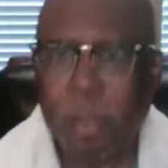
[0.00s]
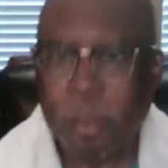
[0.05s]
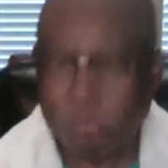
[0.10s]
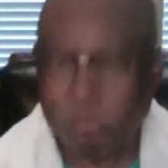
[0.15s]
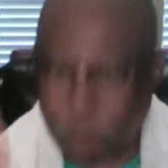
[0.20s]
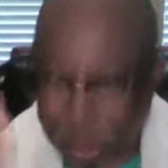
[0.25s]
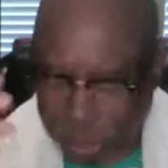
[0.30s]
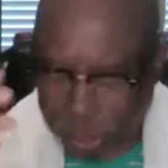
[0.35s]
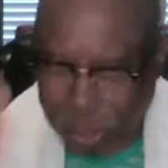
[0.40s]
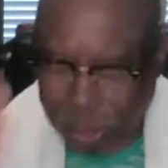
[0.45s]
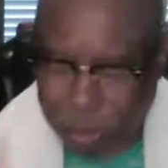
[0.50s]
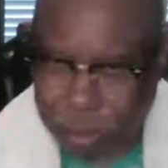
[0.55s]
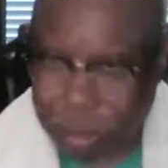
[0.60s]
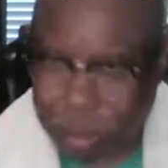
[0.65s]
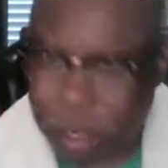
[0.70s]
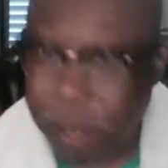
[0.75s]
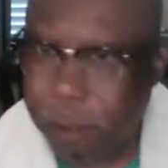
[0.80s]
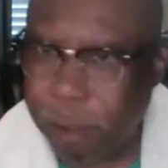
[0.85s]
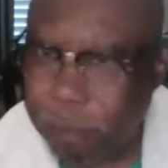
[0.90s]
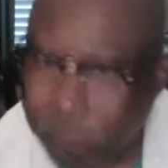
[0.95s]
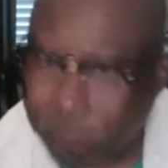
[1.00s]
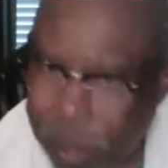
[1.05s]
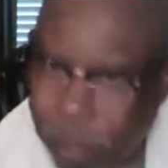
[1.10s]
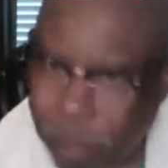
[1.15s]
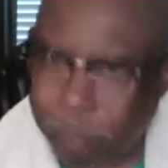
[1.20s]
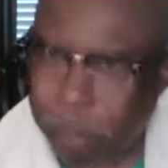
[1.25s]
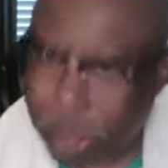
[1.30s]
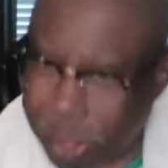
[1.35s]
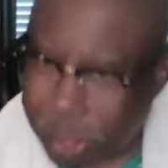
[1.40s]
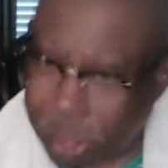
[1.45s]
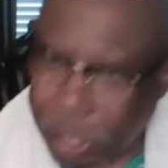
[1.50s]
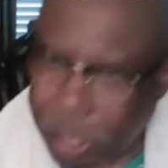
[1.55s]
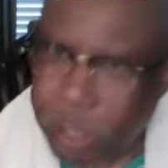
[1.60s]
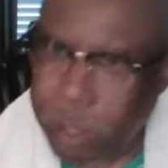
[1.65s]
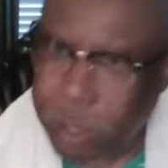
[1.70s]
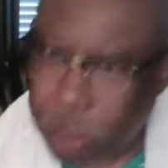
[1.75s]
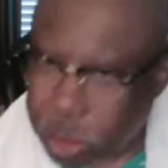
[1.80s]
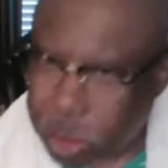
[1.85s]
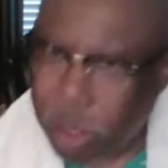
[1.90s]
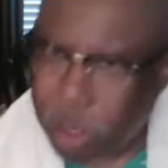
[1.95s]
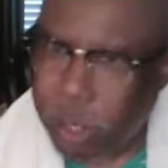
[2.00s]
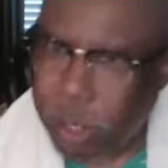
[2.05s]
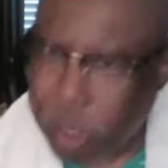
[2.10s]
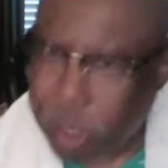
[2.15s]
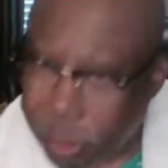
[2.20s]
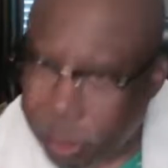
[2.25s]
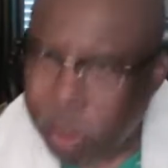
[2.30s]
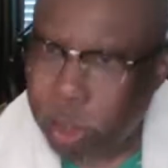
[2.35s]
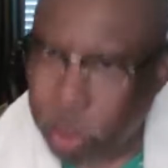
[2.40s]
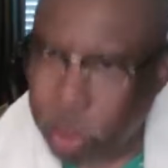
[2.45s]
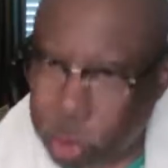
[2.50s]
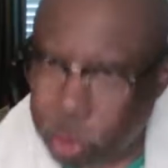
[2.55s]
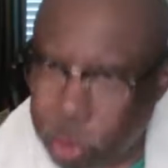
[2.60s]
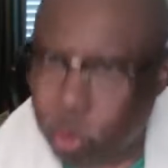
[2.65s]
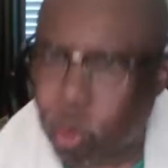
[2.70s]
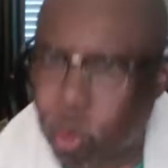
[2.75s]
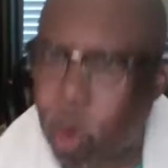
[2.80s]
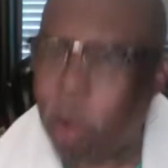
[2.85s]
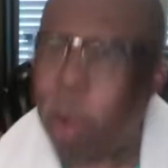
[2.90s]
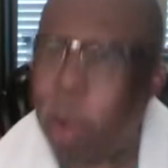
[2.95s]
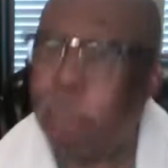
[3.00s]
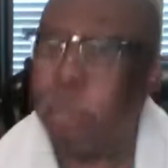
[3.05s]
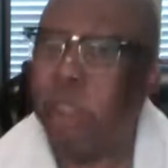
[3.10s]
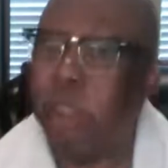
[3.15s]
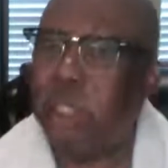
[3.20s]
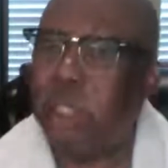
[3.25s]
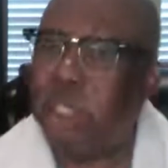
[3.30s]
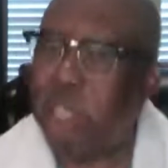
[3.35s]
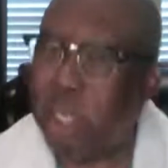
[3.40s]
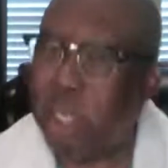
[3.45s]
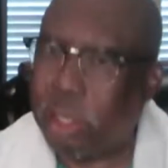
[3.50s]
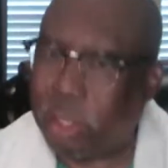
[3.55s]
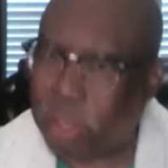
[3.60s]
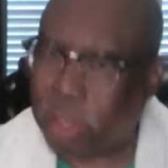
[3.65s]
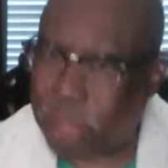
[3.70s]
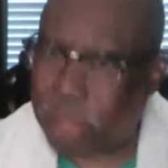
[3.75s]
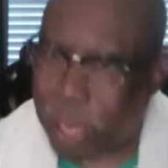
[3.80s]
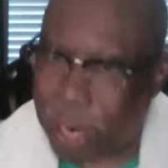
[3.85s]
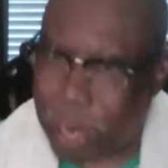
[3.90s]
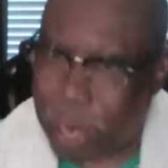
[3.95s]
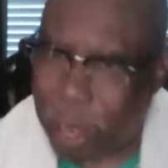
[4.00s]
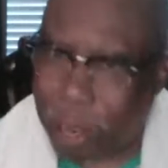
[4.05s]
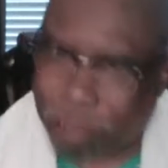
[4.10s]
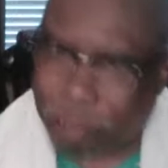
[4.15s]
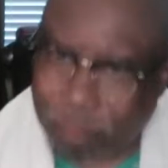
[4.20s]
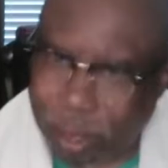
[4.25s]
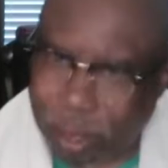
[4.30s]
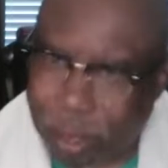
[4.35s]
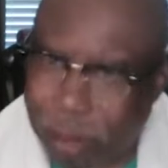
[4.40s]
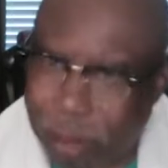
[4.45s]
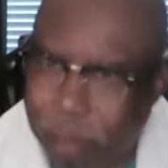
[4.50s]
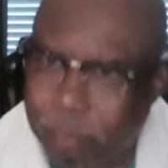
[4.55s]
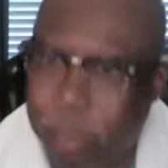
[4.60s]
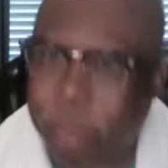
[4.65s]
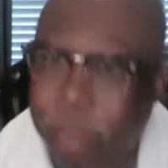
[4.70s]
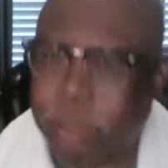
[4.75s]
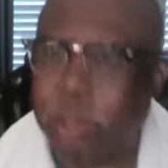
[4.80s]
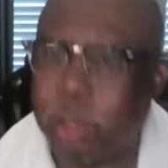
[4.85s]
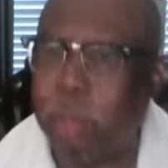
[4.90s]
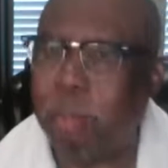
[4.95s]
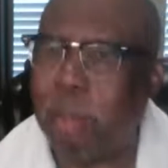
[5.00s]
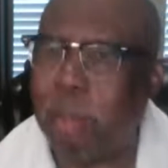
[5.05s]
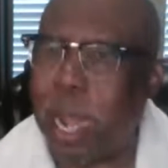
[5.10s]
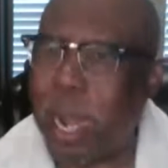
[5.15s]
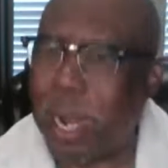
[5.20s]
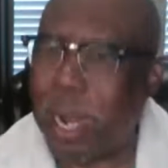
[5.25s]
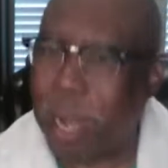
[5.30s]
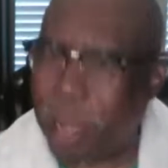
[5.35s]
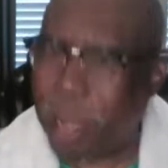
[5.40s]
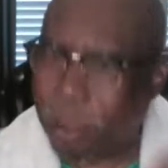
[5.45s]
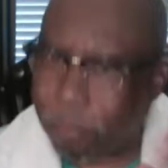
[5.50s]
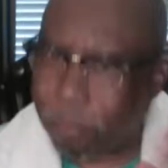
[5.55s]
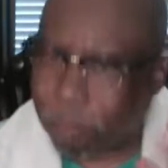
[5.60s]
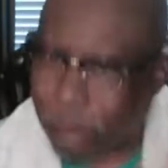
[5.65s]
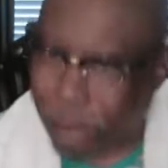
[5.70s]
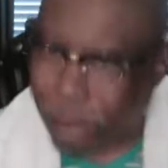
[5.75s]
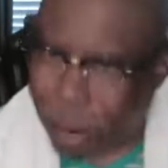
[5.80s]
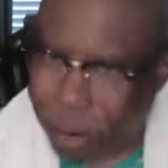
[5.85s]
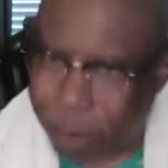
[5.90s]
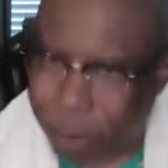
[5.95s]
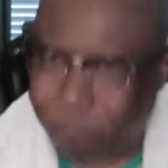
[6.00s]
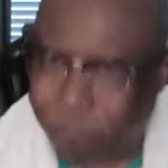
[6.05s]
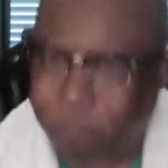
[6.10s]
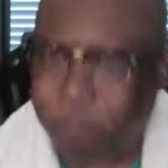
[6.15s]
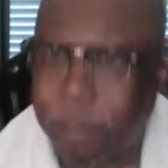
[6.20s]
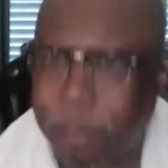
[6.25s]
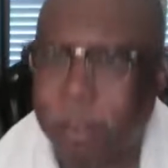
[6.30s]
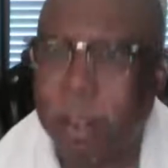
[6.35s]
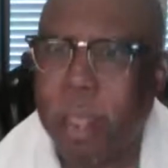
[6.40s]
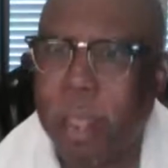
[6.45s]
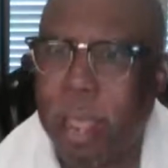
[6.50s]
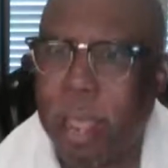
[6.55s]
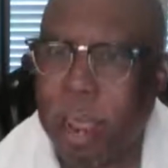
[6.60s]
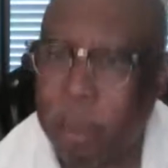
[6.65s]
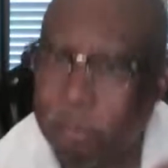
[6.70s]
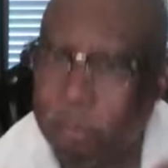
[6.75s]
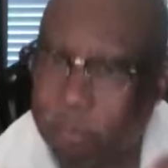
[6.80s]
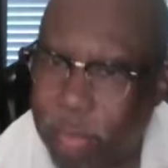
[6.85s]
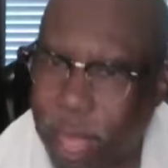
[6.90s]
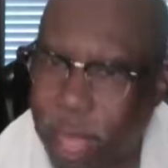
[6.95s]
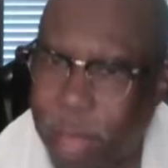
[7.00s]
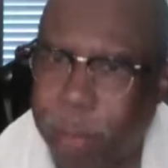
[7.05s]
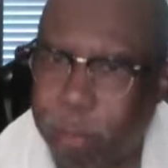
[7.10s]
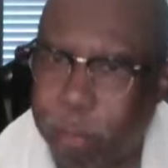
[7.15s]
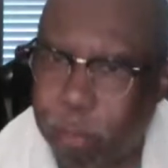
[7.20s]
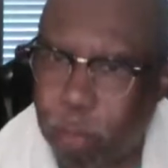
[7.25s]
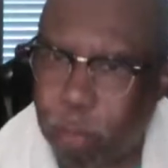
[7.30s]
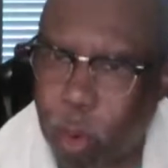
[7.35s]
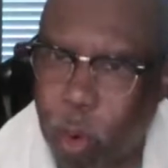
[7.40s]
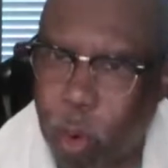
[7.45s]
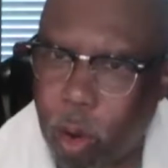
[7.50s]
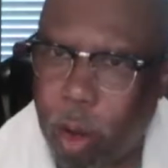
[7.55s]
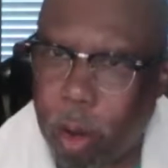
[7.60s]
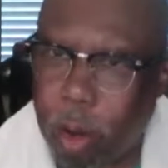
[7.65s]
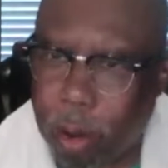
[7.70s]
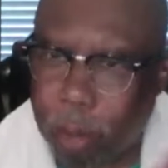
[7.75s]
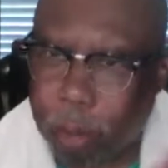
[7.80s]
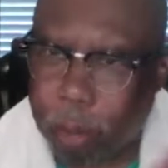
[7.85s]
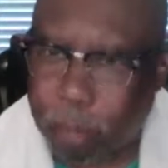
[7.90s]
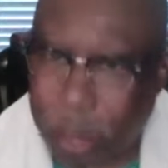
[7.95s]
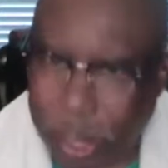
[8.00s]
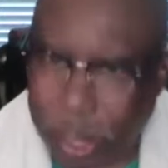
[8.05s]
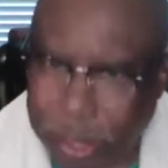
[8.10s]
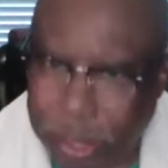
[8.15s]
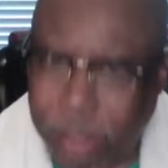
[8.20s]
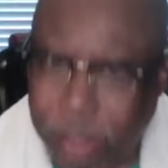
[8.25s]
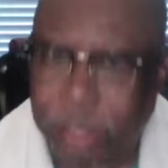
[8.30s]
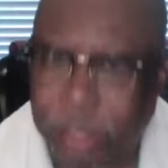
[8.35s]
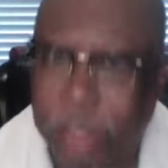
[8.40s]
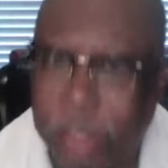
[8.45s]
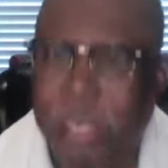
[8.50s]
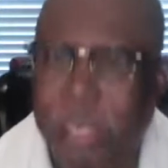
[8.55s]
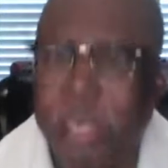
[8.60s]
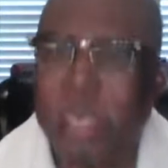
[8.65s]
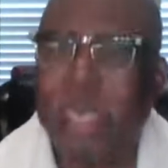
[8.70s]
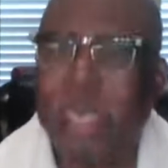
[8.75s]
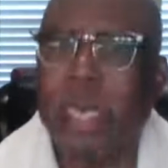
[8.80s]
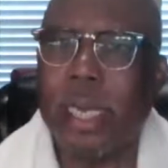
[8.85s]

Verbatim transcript: But the thief come to kill, steal, and destroy. But Jesus said, I've come that you might have life and that more abundantly.